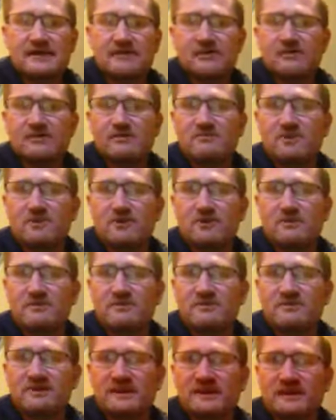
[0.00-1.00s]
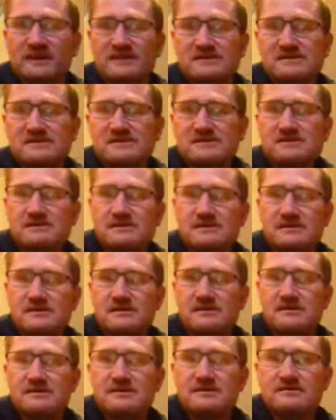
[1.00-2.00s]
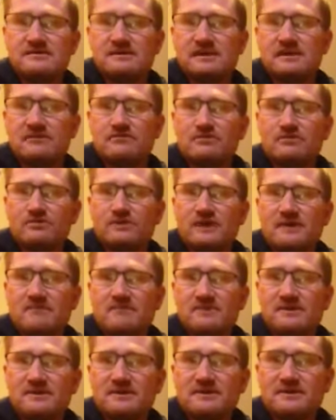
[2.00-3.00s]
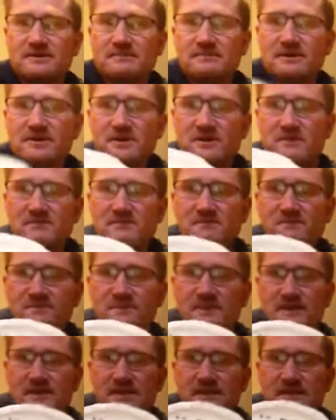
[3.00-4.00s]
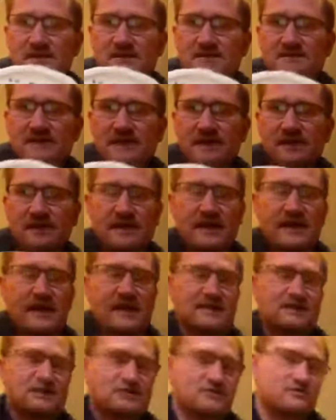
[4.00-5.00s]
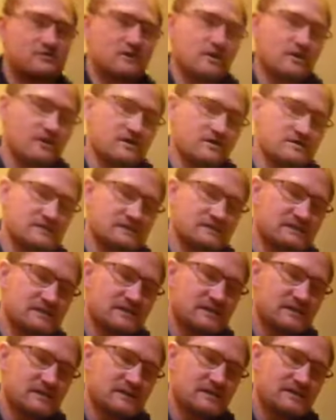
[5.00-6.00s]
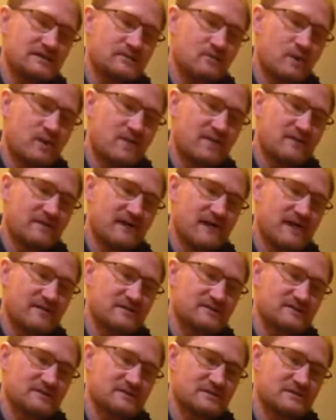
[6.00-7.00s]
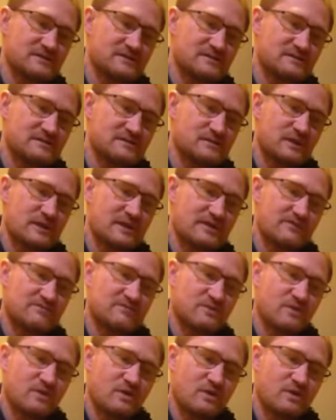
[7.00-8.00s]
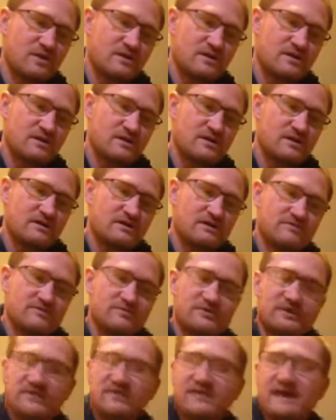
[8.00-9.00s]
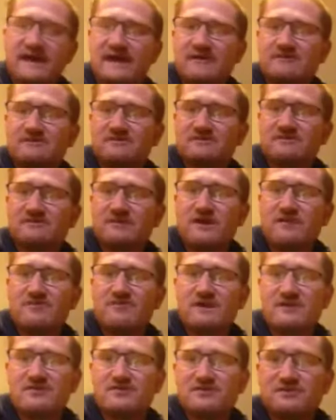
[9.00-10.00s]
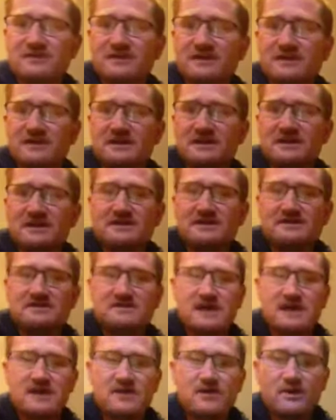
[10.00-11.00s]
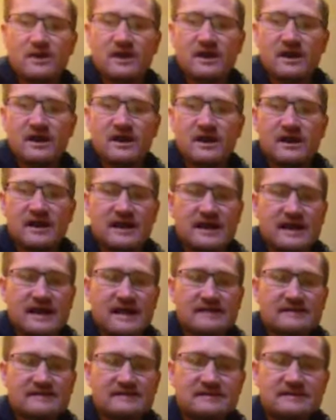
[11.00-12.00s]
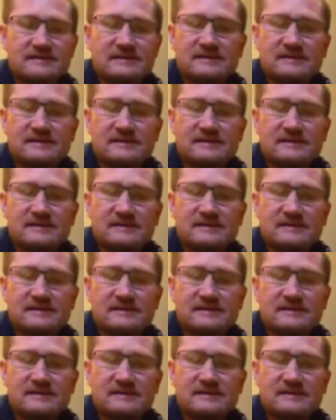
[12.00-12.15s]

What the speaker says: on the bottom of these, they're all numbered at the bottom. So again, you've got 1024 of 3,500. So again, in a